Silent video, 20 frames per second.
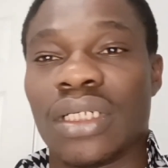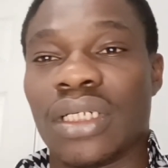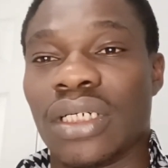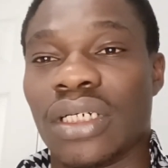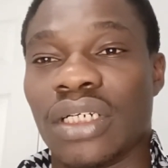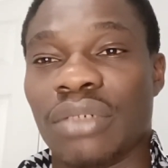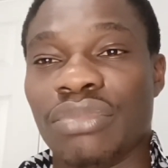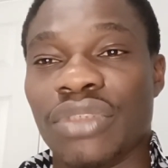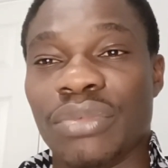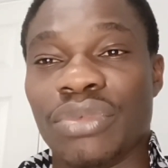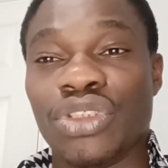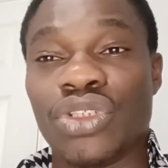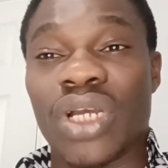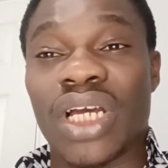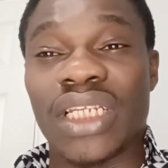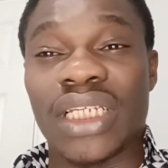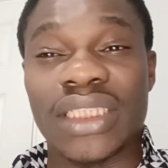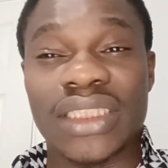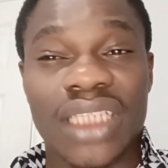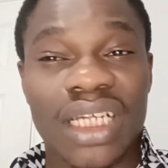maybe you're an
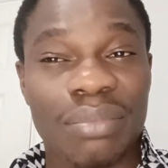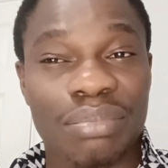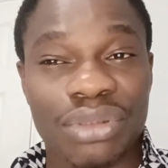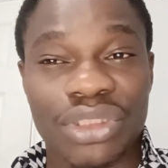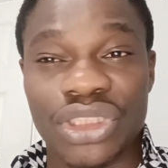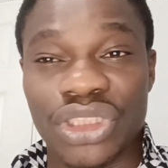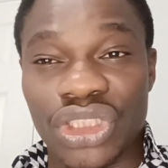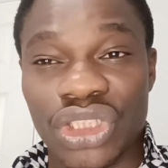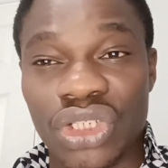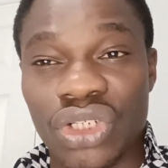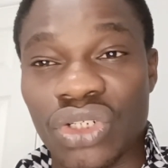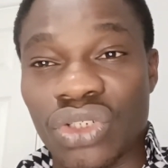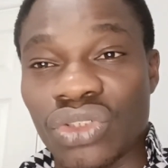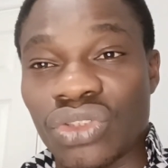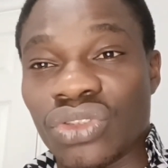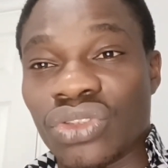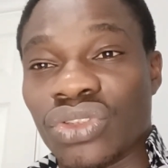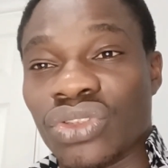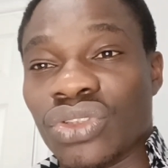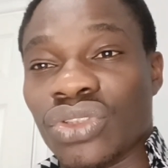entrepreneur
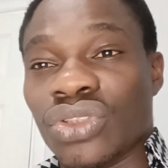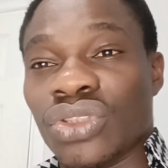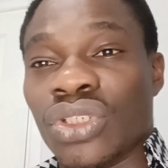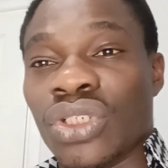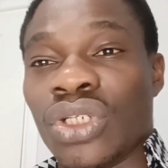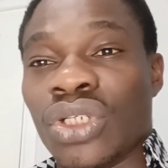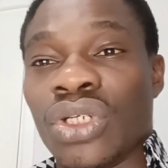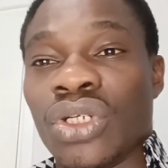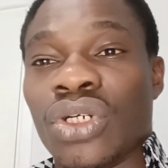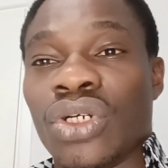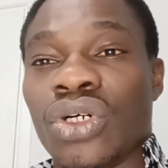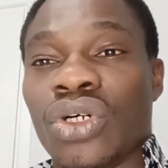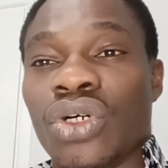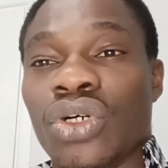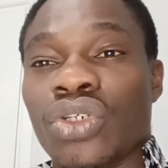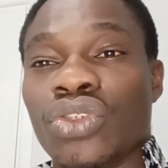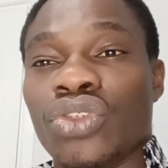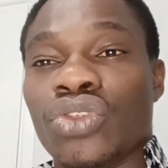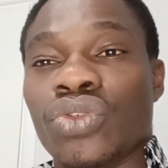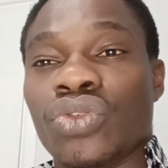or
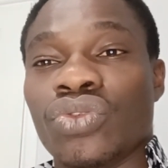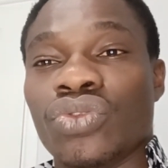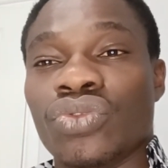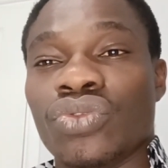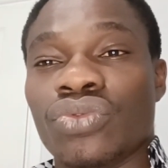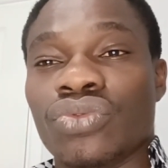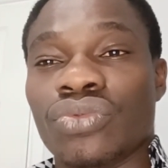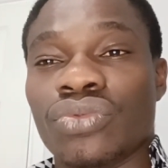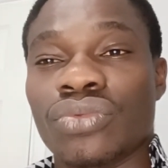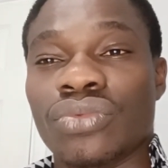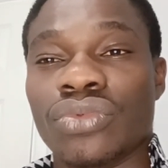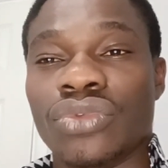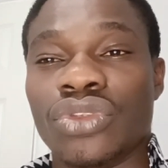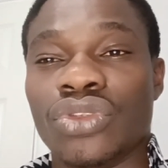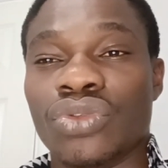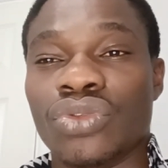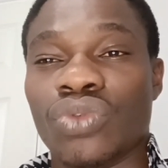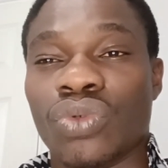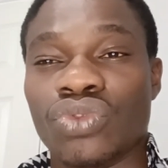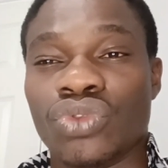you
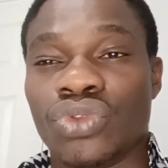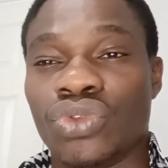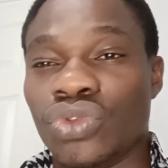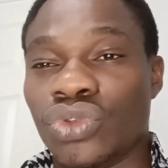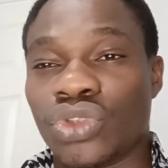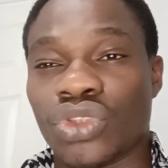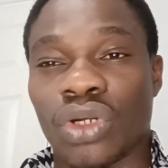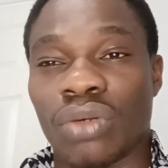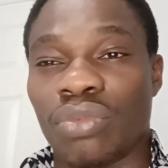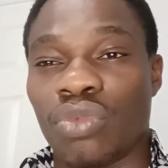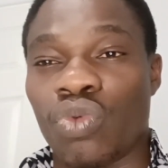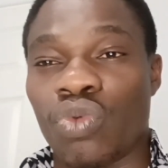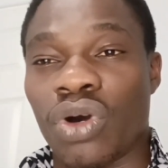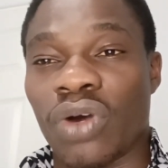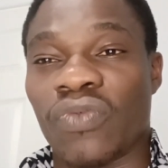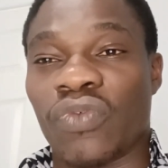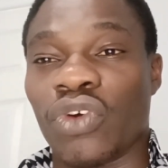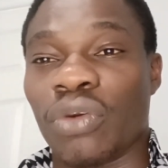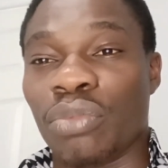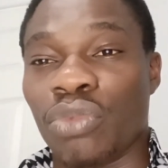do some work
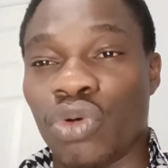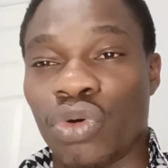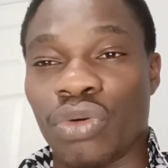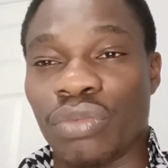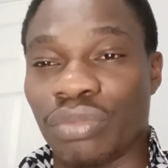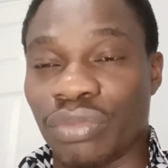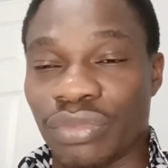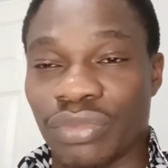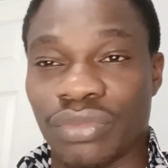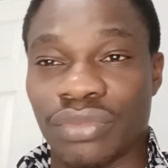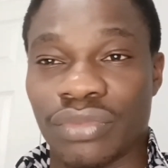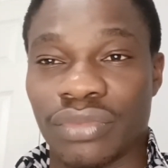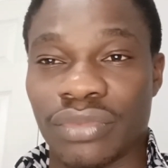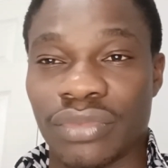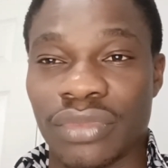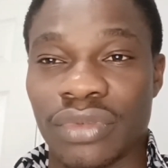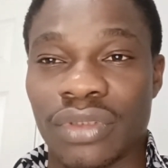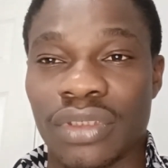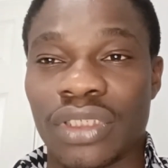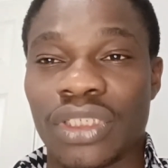from home.
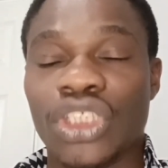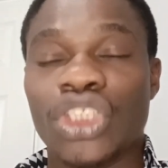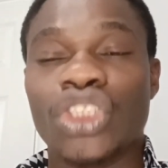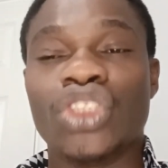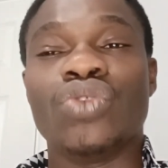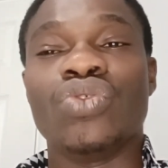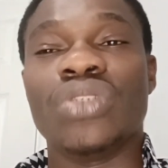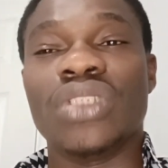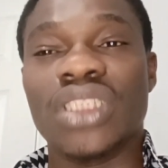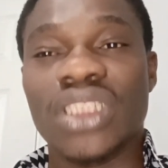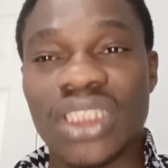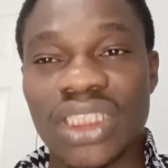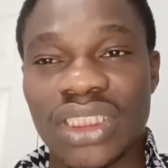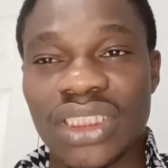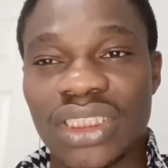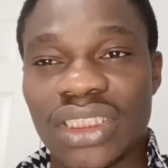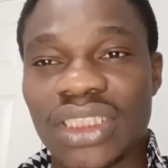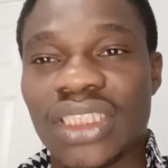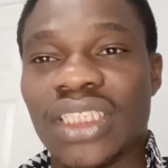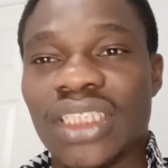You need
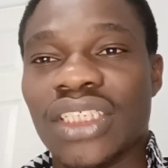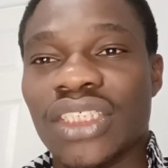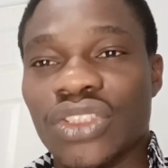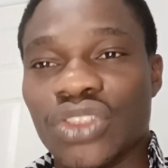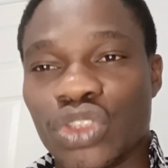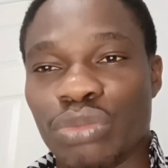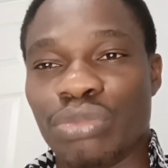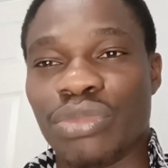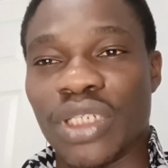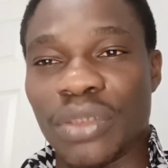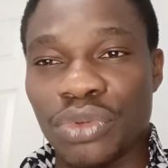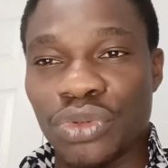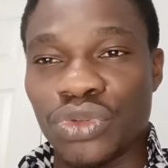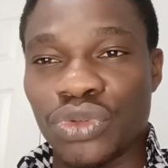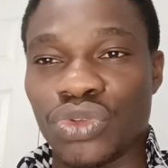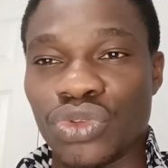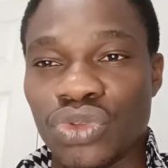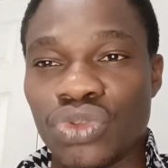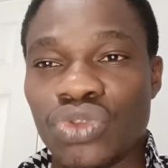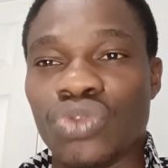to be able to
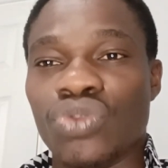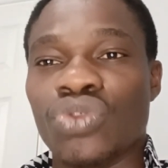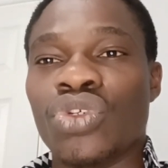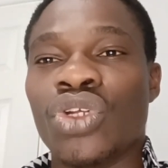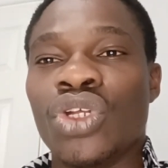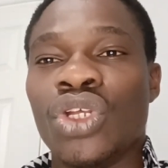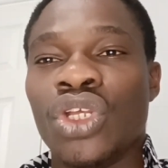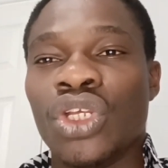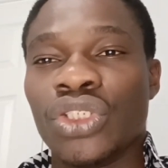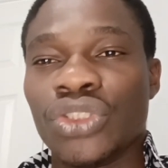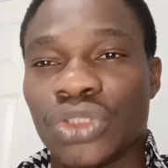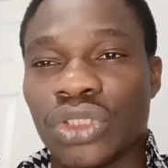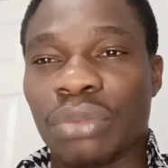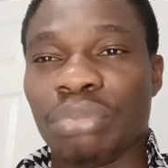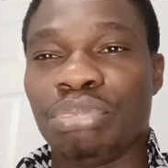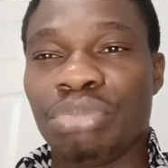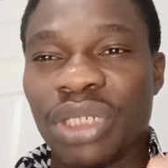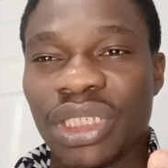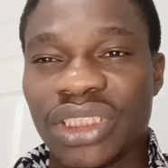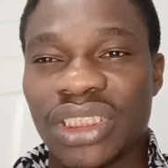do some
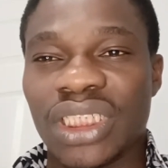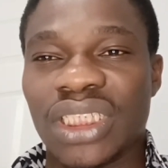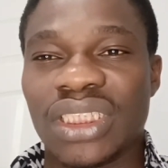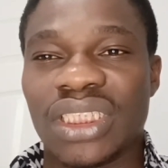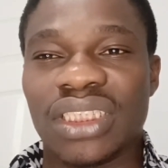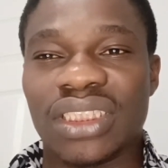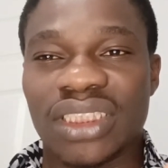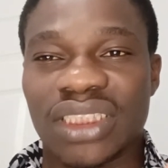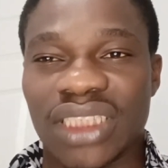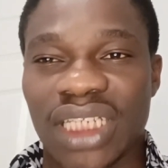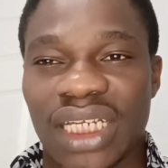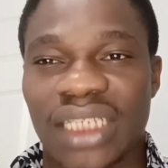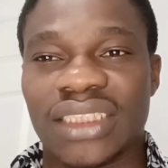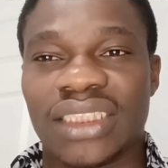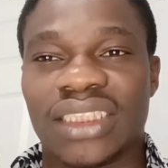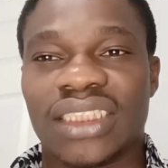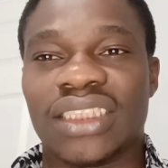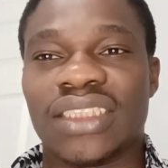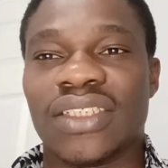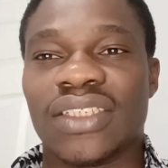basic
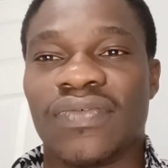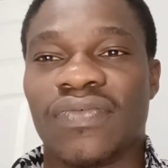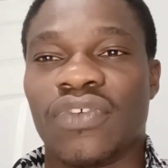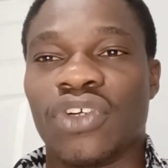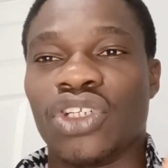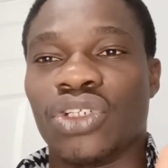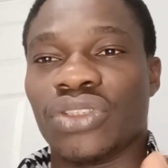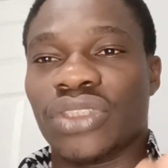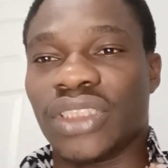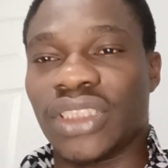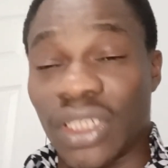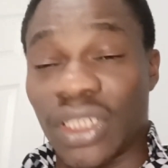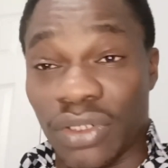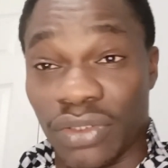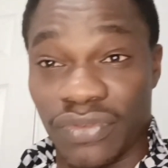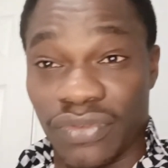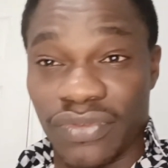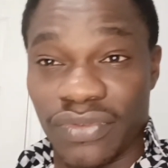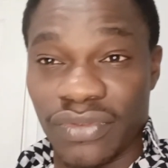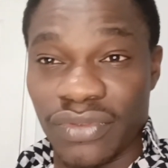designs for
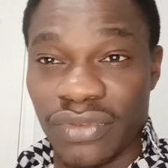yourself